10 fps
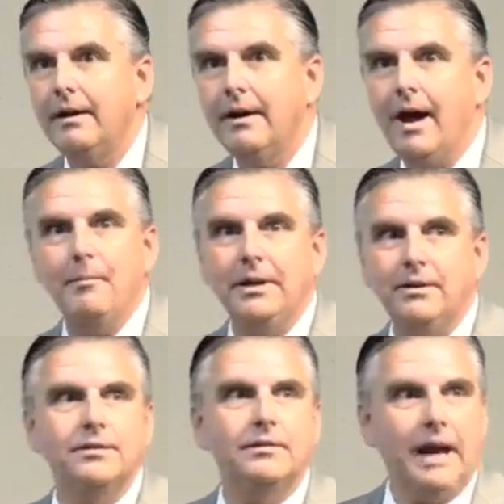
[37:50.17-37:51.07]
I mean,
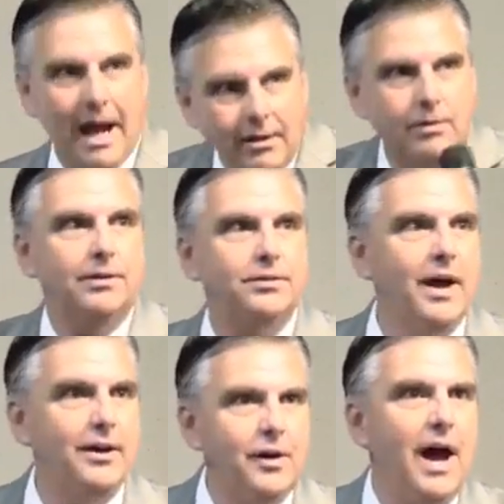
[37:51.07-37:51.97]
just gotta do this. You know,
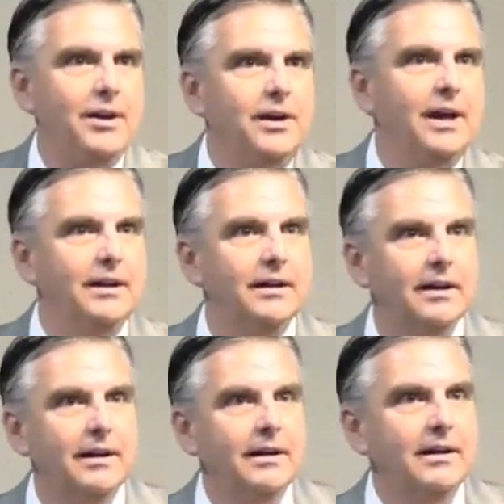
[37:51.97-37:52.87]
you know how you get.
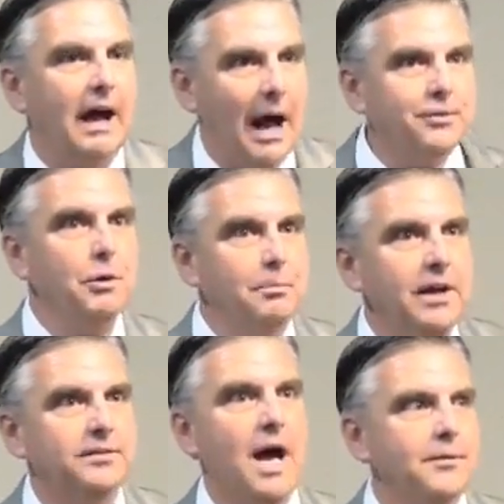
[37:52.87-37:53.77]
I'm so
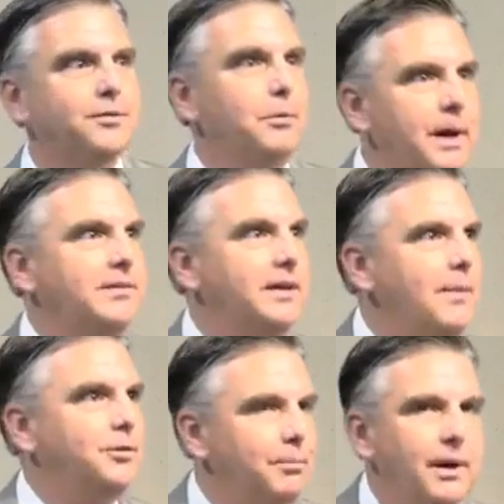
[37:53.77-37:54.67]
busy. I'm so busy.
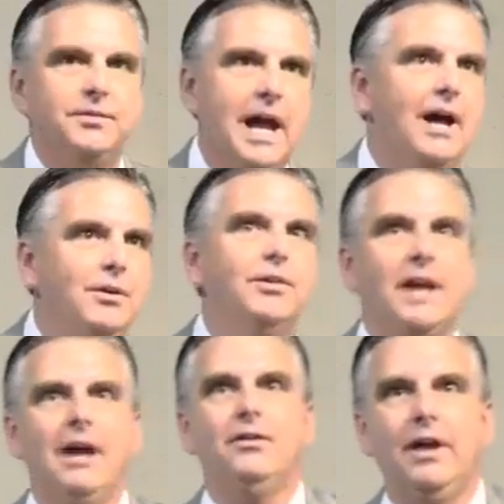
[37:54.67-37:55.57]
I'm so busy. Gotta do this.
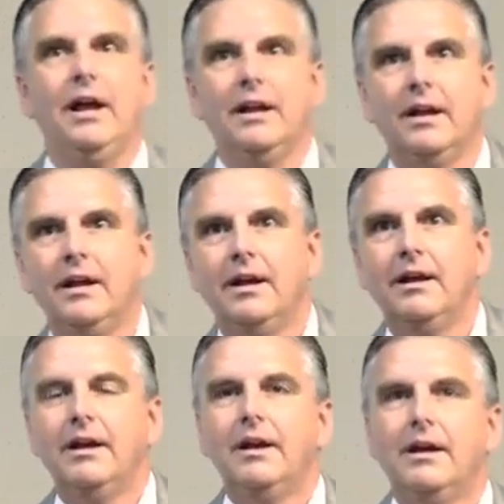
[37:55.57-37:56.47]
Gotta do that.
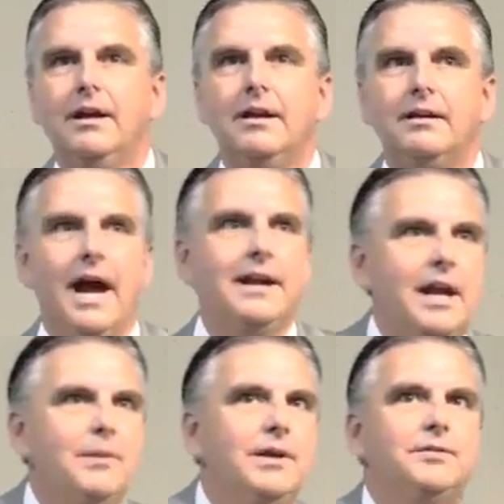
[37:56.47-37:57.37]
Gotta
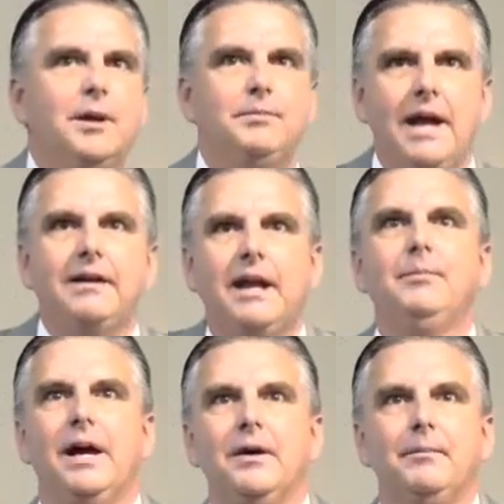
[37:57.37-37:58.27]
keep this up. Gotta keep
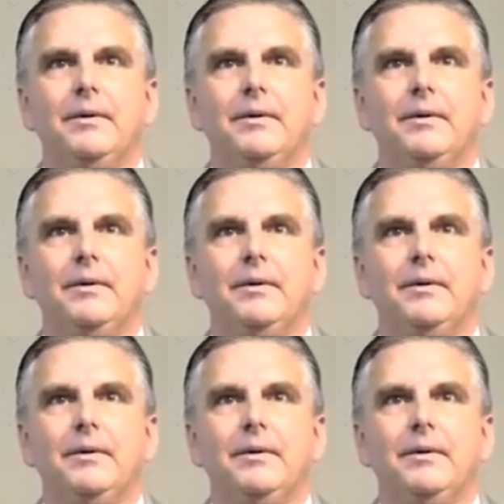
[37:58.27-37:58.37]
that up.